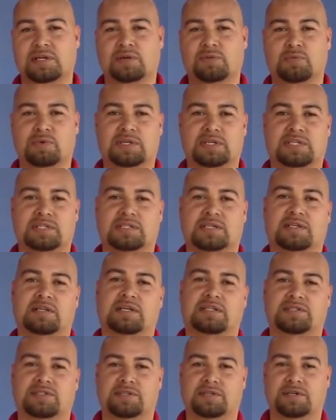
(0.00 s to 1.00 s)
and one is a
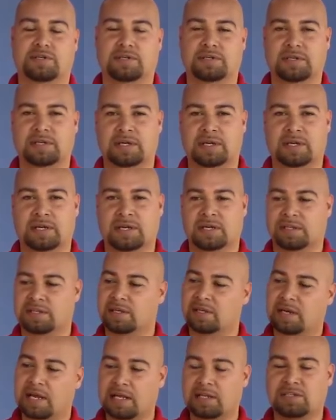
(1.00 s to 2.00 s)
listener.
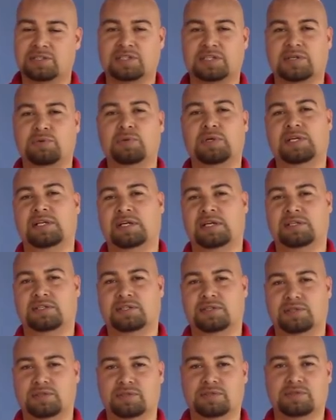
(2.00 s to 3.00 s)
The analogy we like
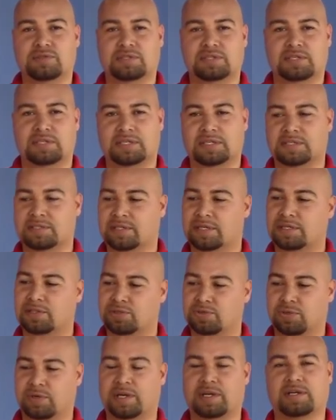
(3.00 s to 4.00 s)
to use is a
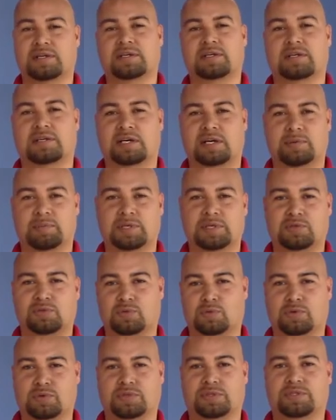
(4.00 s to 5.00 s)
train coming
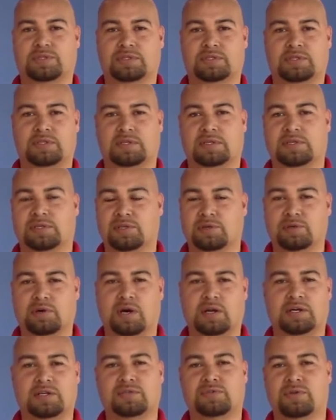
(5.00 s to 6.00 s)
towards you
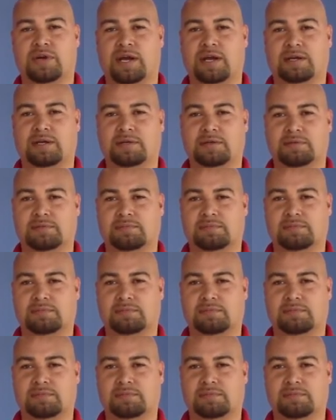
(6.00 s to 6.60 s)
on a track.